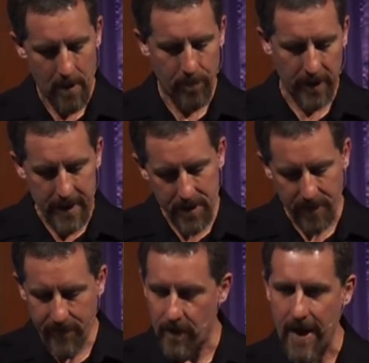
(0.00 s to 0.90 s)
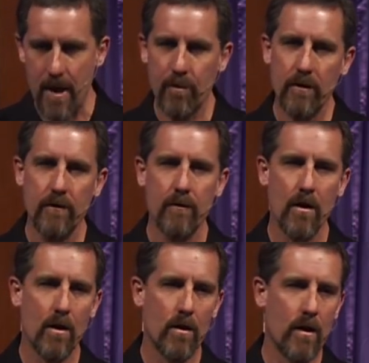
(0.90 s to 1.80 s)
Please, if you're able,
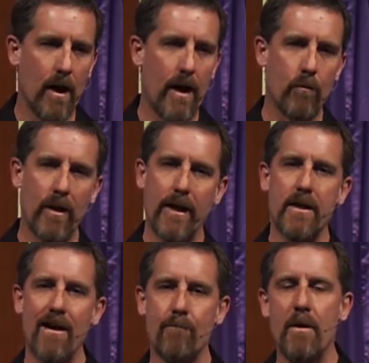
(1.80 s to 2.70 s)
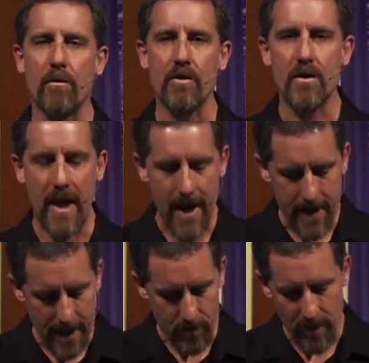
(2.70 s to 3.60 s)
we like to have people
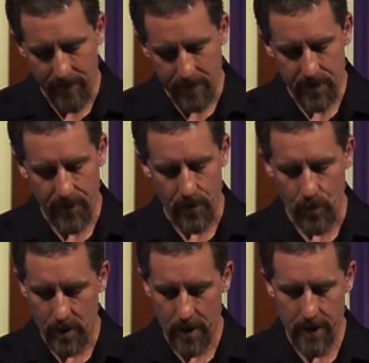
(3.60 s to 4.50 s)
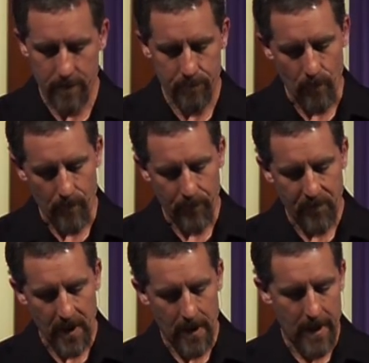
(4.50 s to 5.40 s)
stand out of reverence for the word.
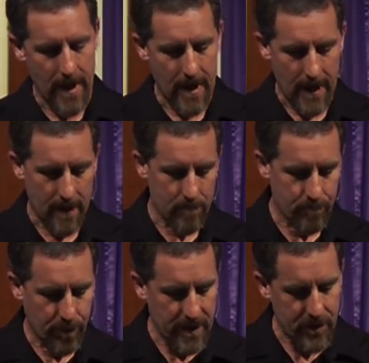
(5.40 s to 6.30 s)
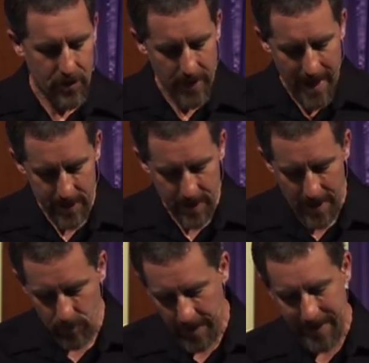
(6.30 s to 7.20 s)
Please do that as I
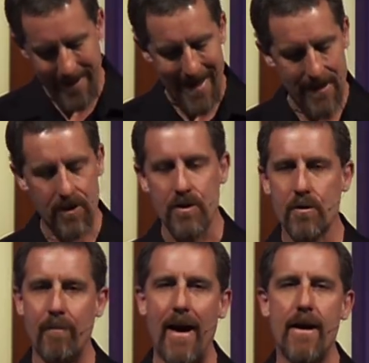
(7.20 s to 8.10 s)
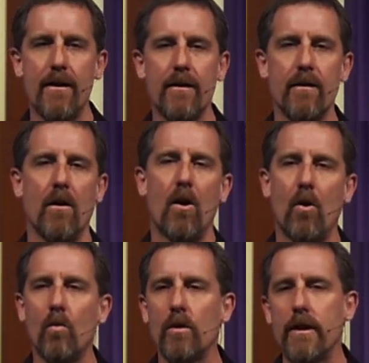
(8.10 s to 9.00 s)
read God's inspired,
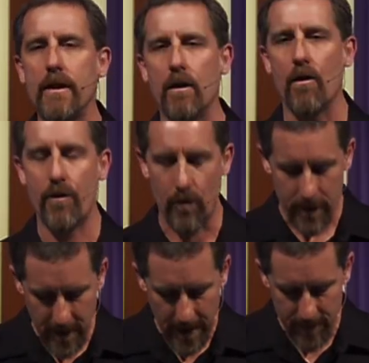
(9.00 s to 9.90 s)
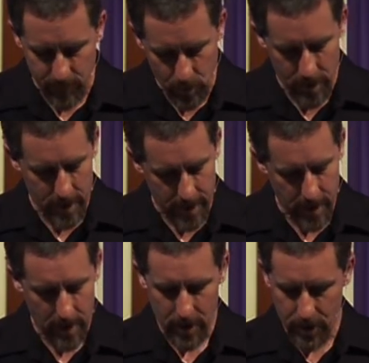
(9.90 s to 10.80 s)
holy, authoritative word
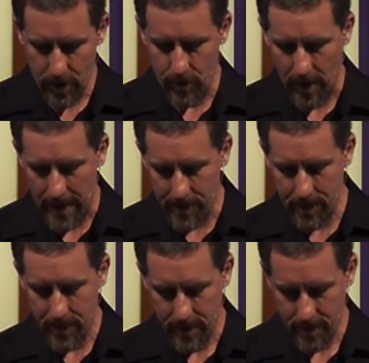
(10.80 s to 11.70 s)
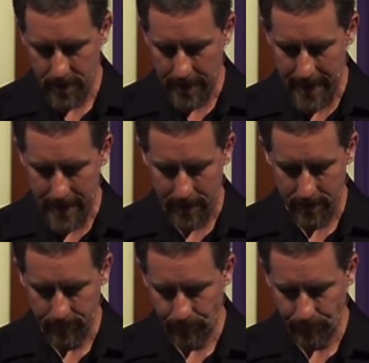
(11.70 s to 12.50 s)
to us tonight.